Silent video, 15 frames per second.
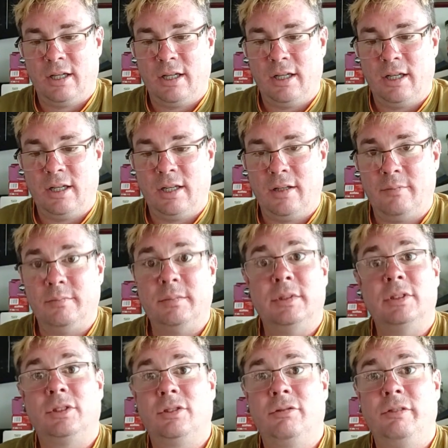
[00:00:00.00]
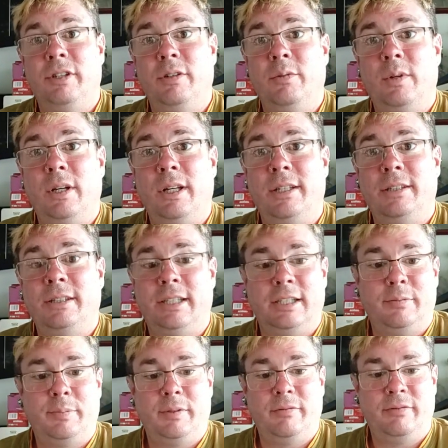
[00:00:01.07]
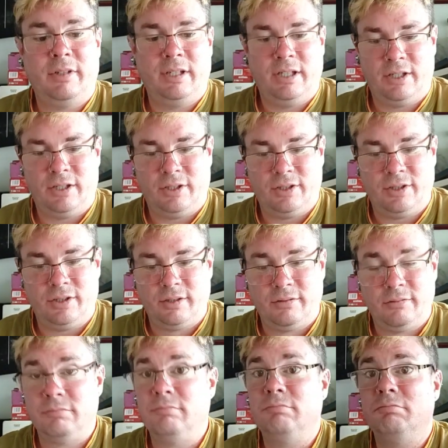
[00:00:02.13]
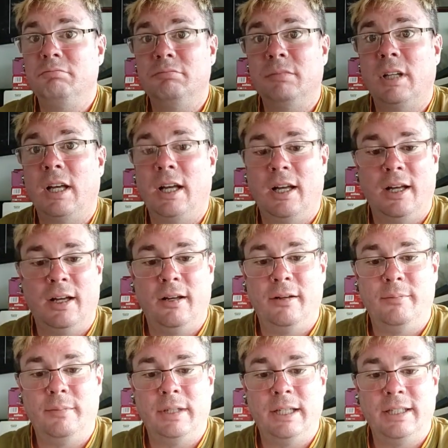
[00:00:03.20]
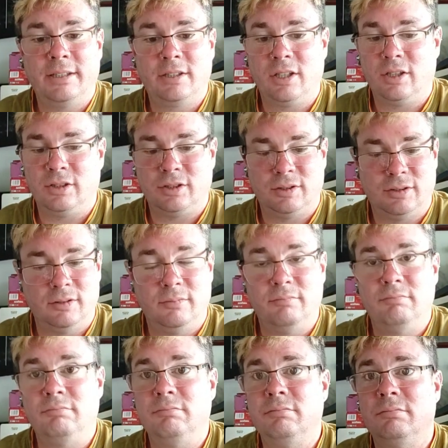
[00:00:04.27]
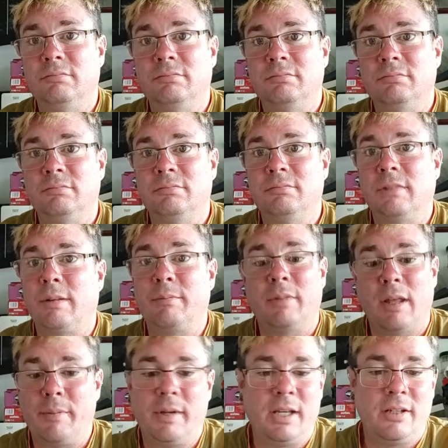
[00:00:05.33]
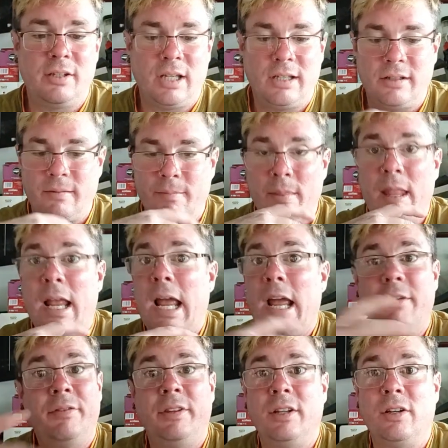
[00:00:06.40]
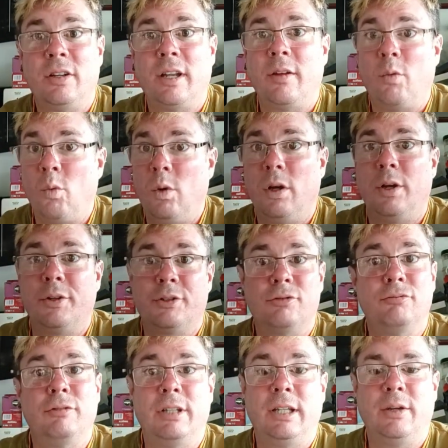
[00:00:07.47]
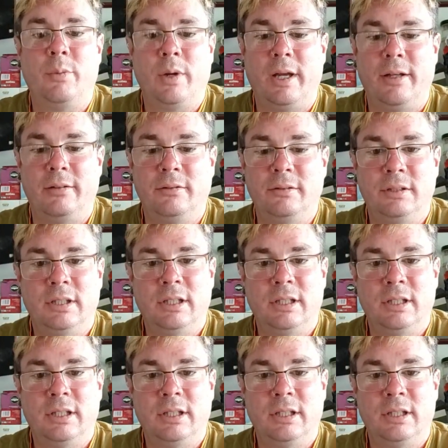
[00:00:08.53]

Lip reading: Screen wise it's been really good. It's got some, I mean everything on it works really well.